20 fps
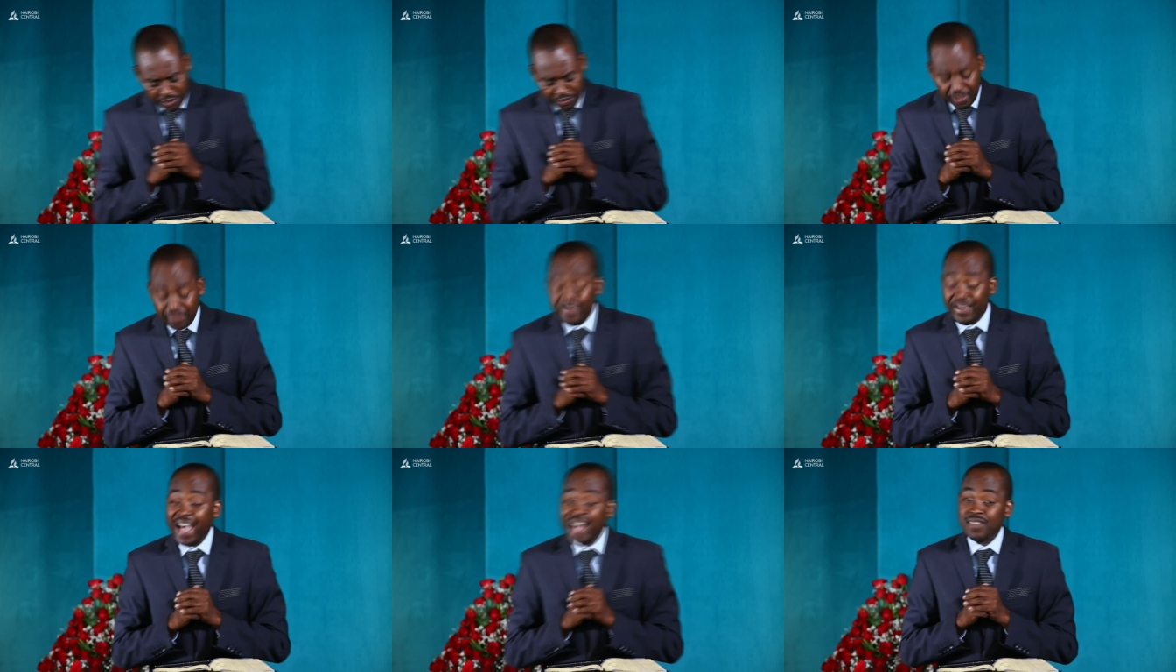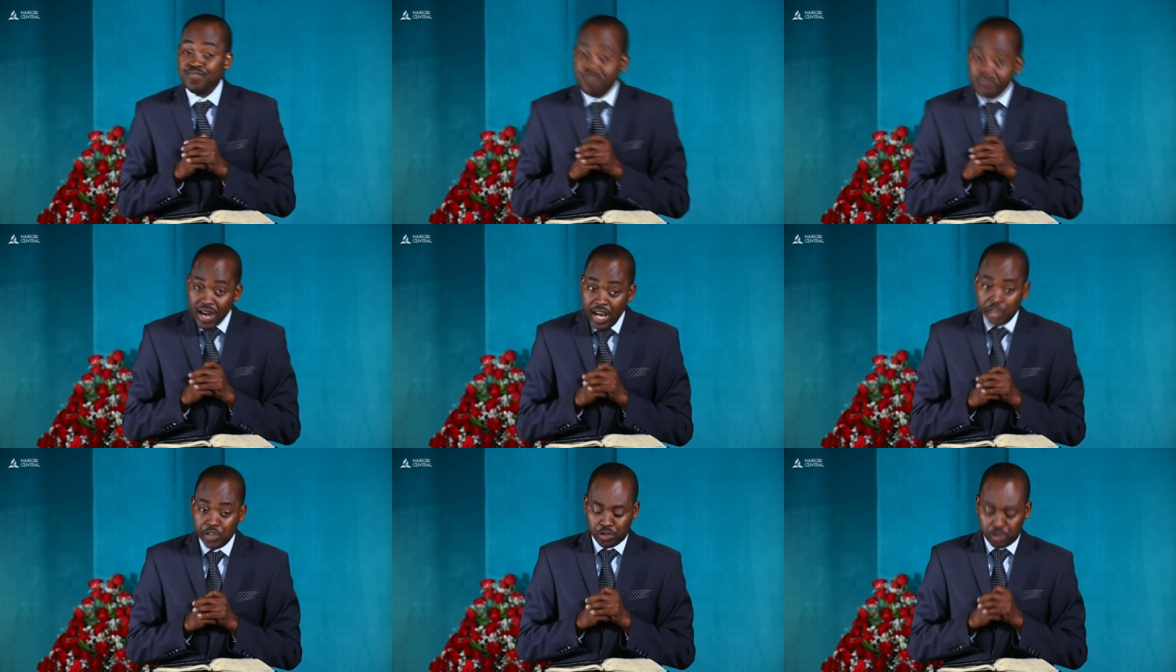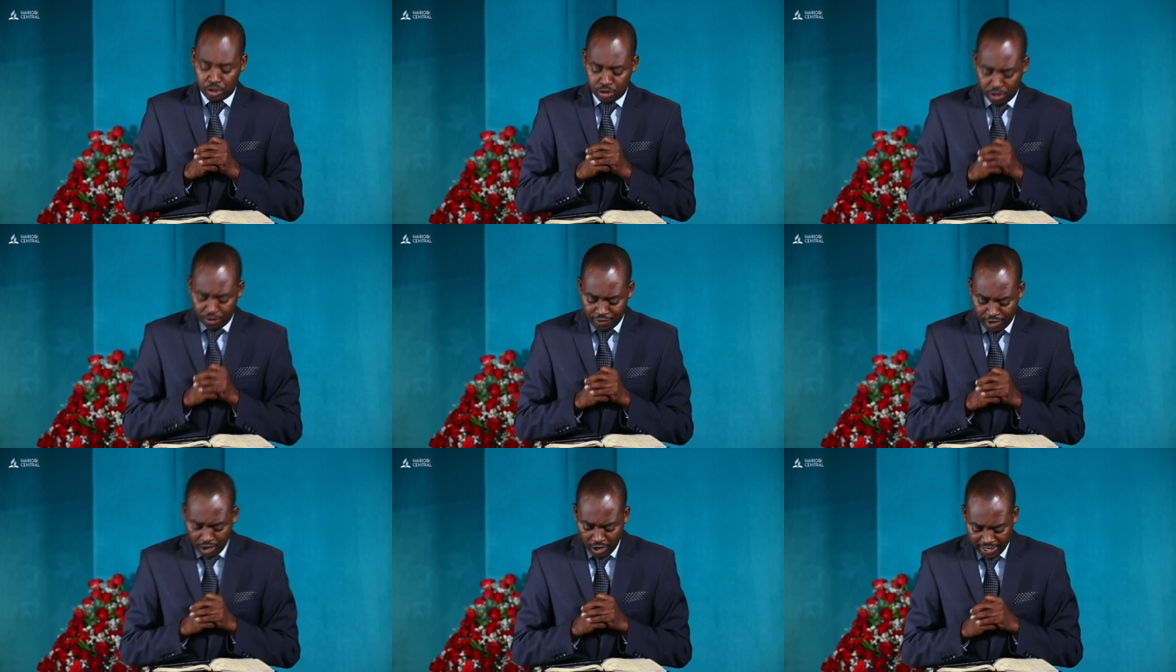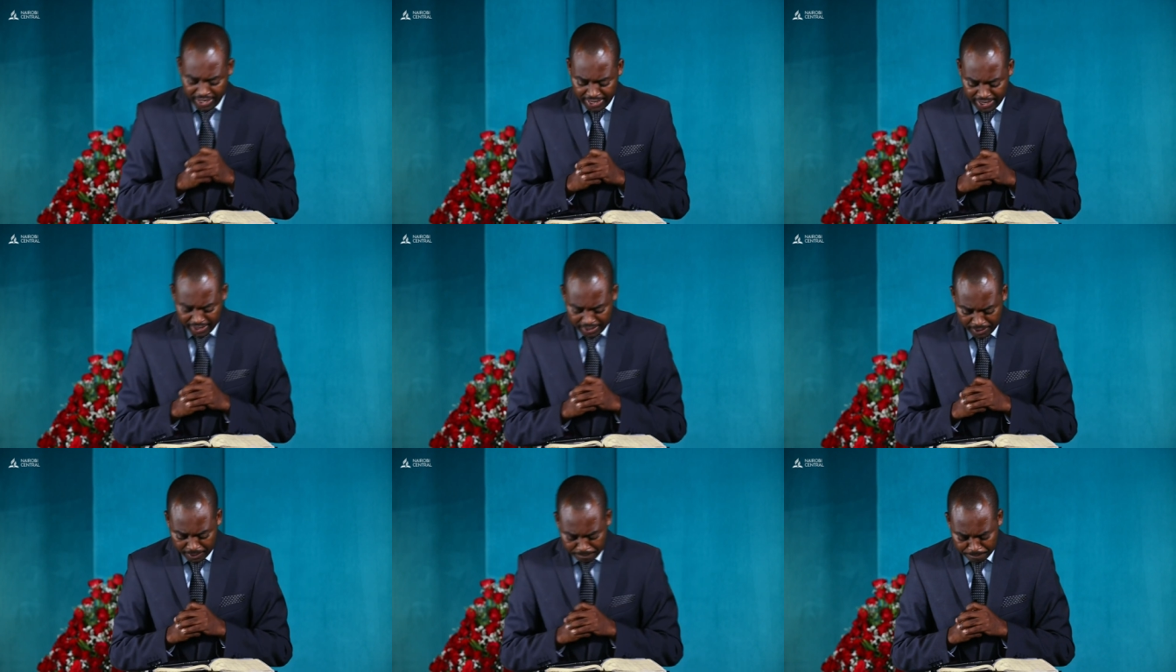the that person of
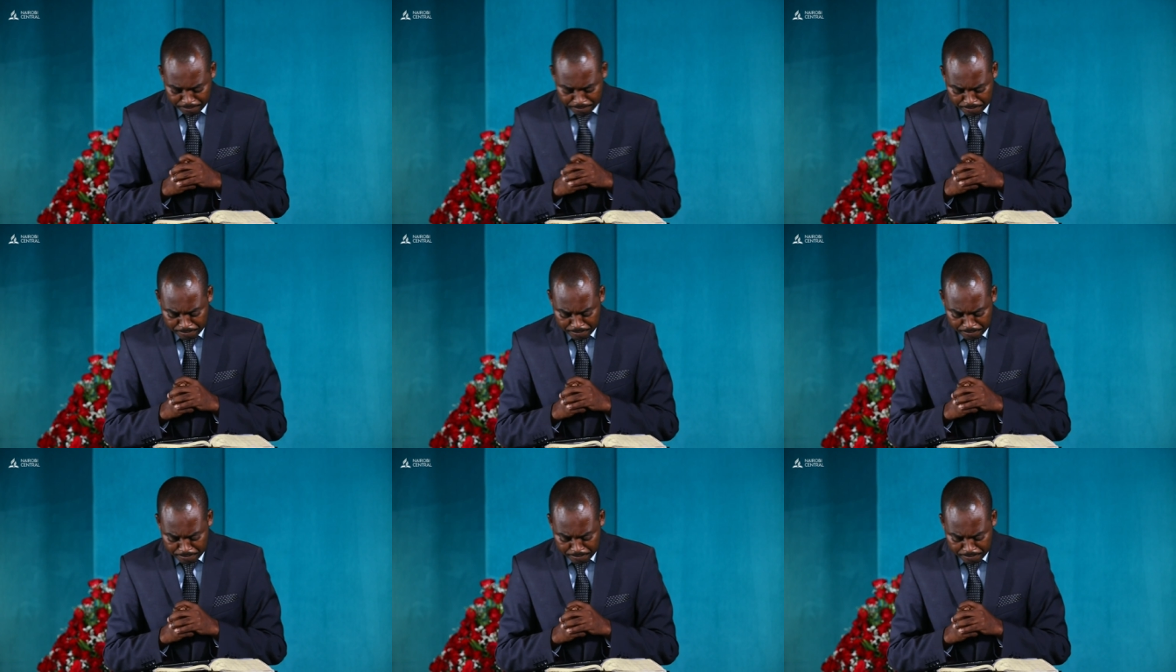Godhead,